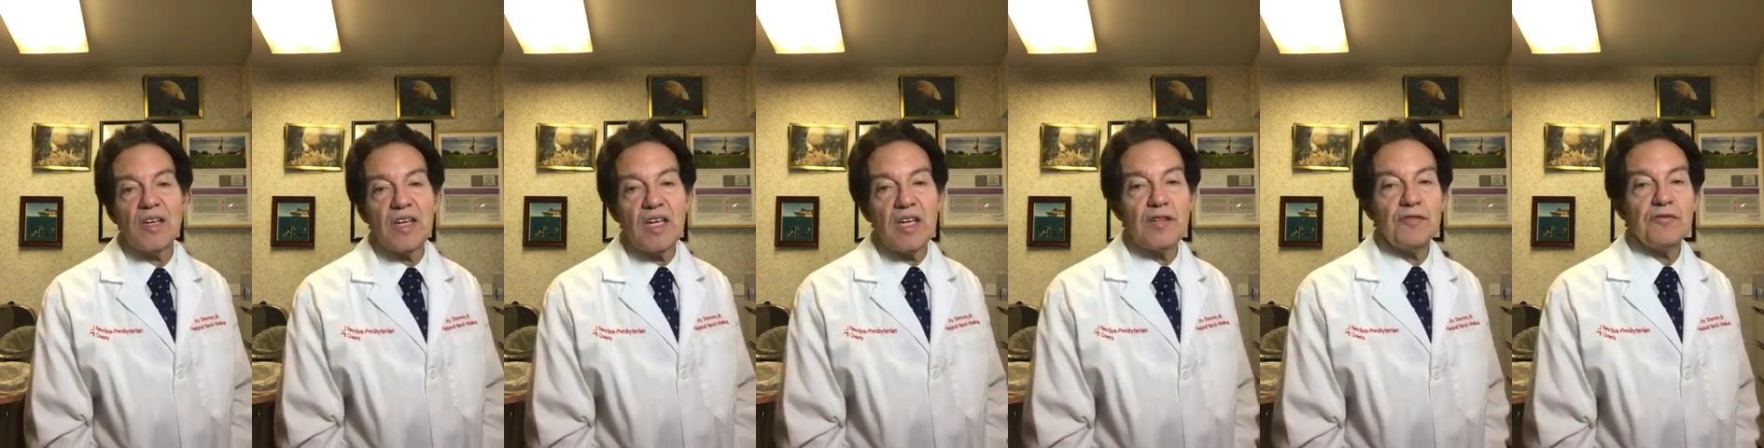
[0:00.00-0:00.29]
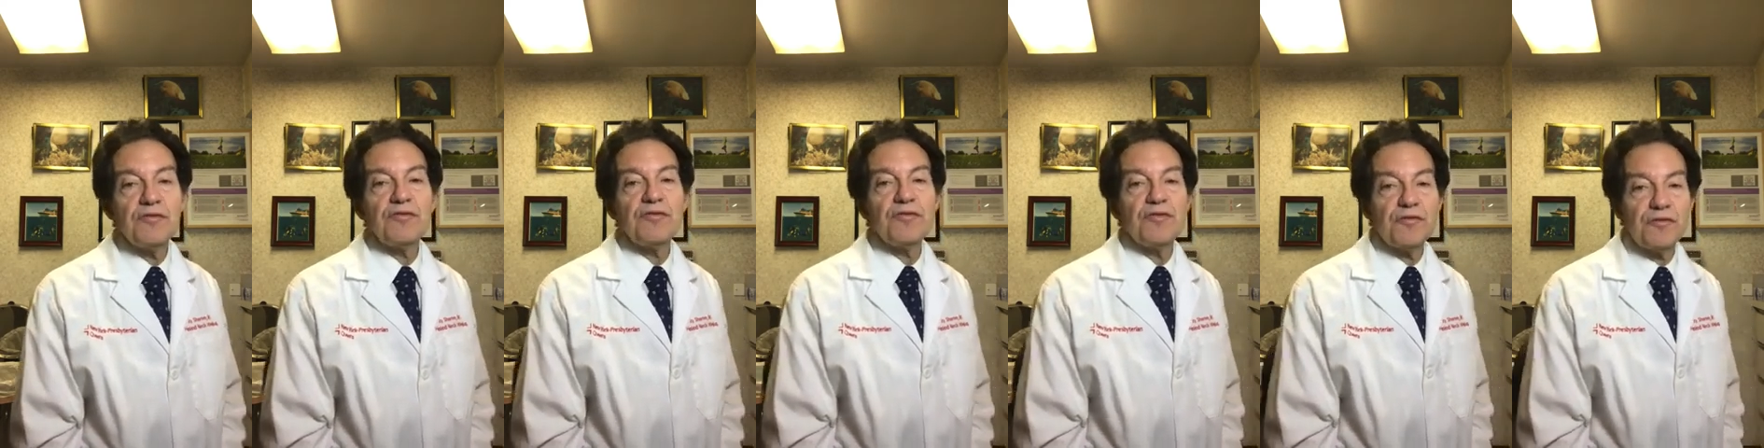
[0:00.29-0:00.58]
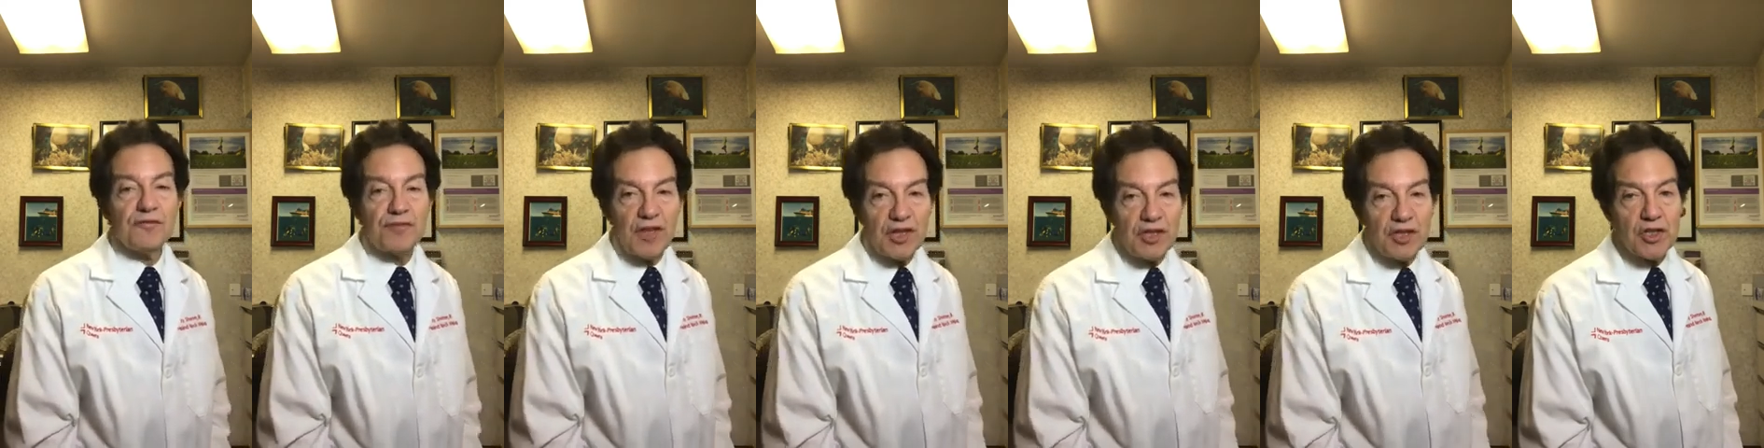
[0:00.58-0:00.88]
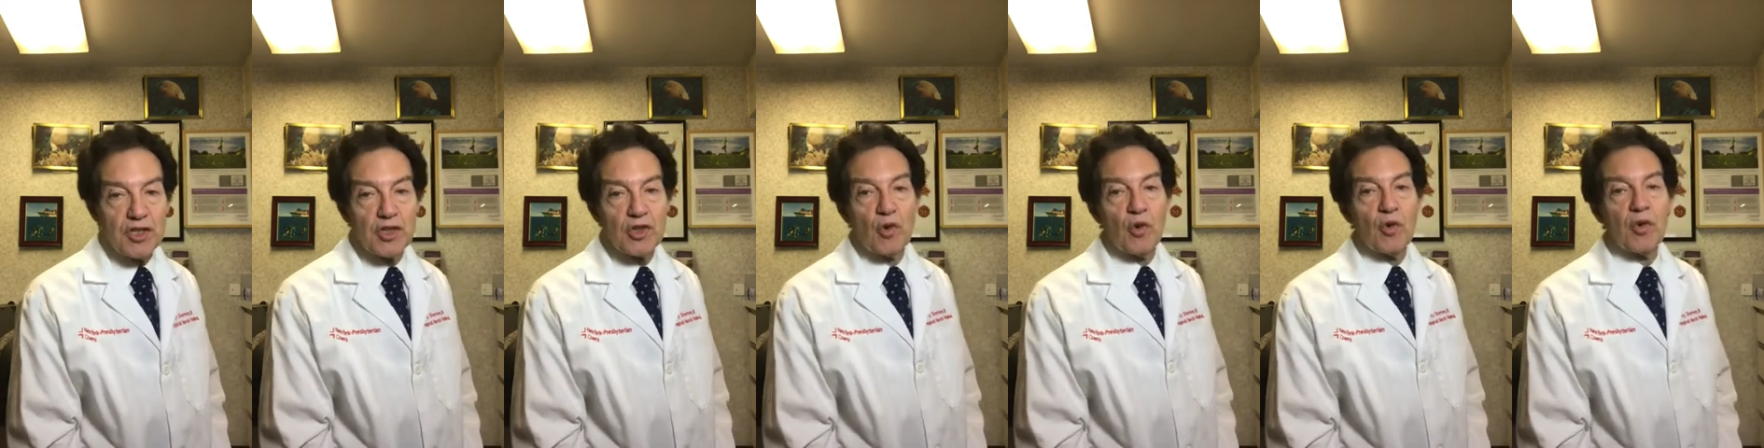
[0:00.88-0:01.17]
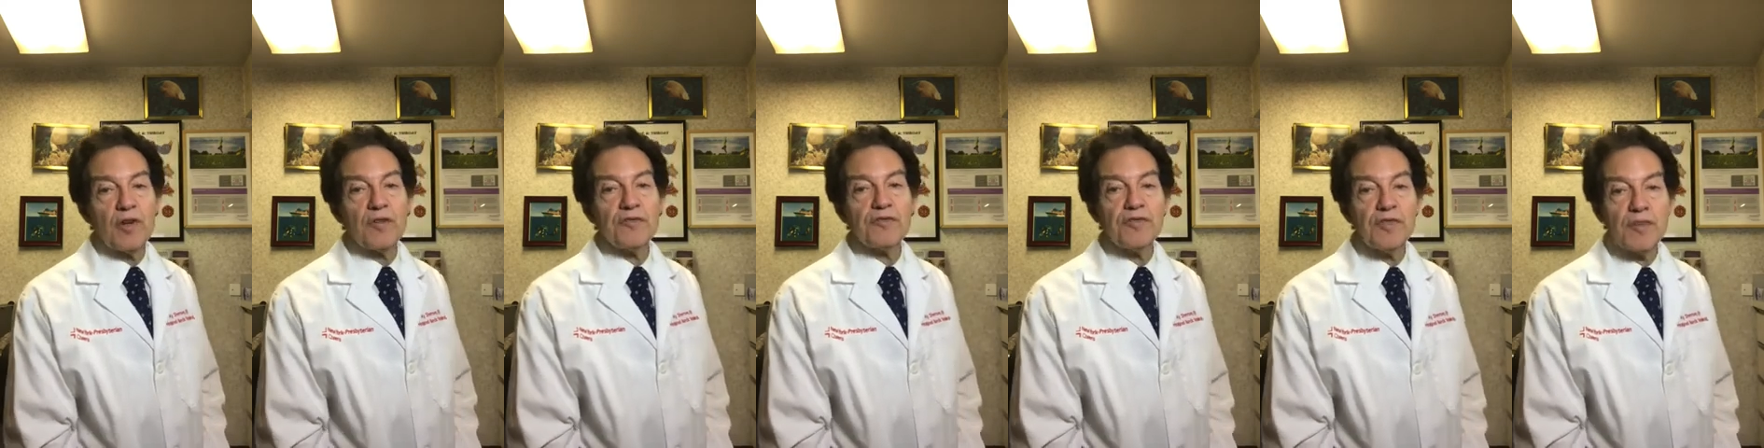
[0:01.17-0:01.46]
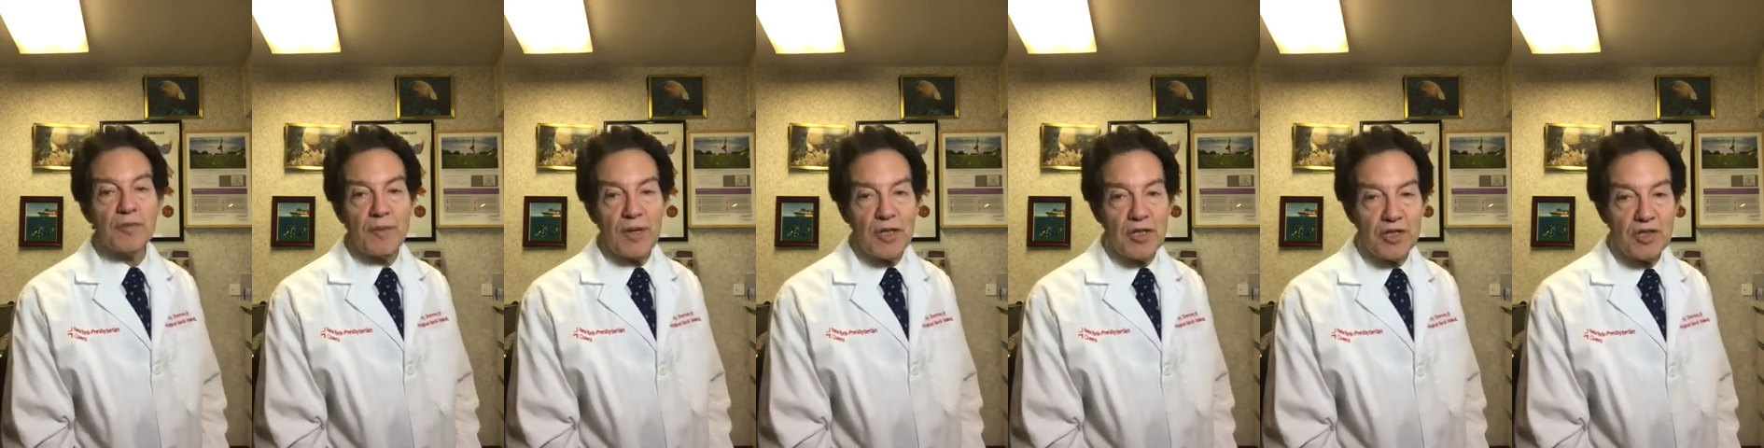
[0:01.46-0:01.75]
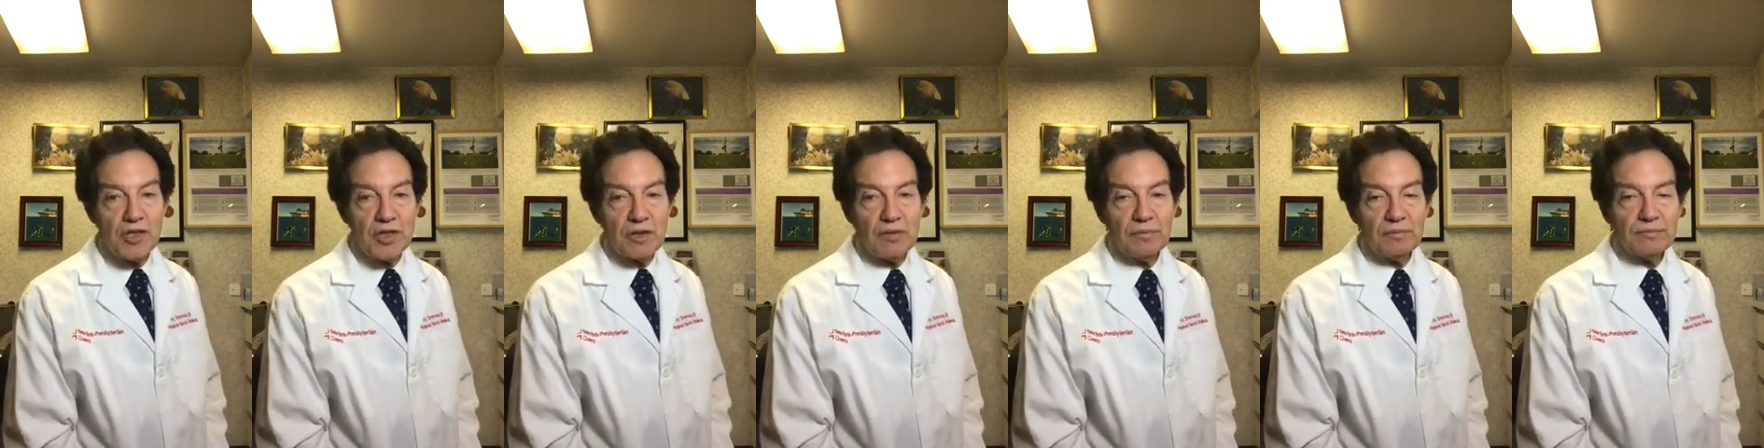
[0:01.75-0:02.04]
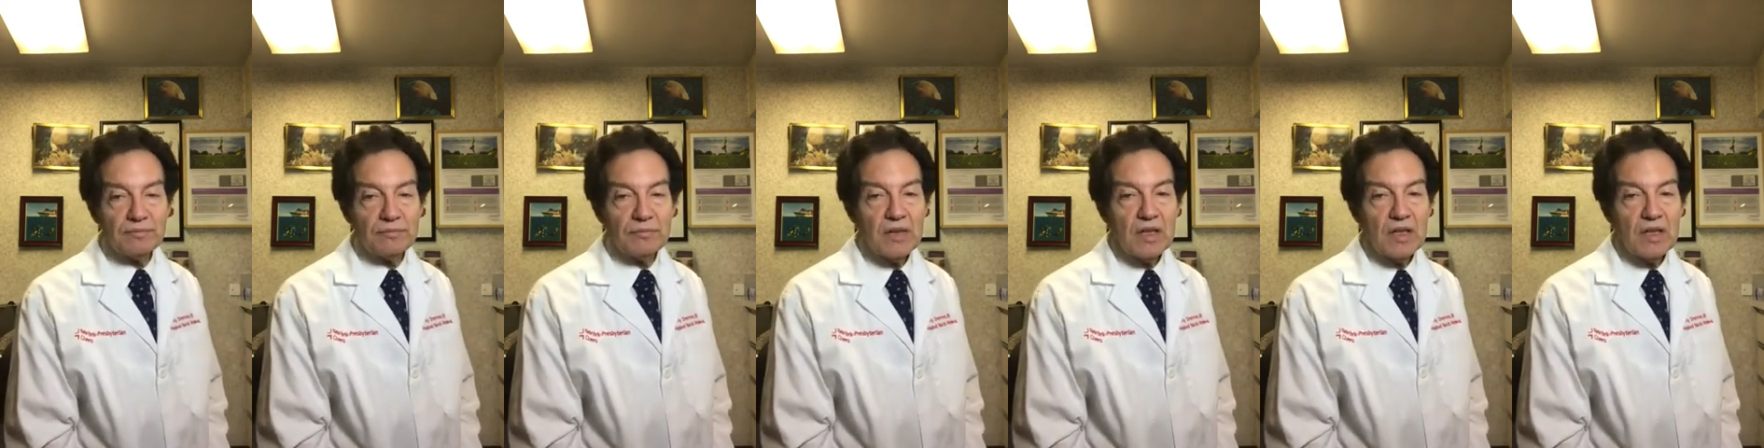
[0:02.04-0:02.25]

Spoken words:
infection or inflammation,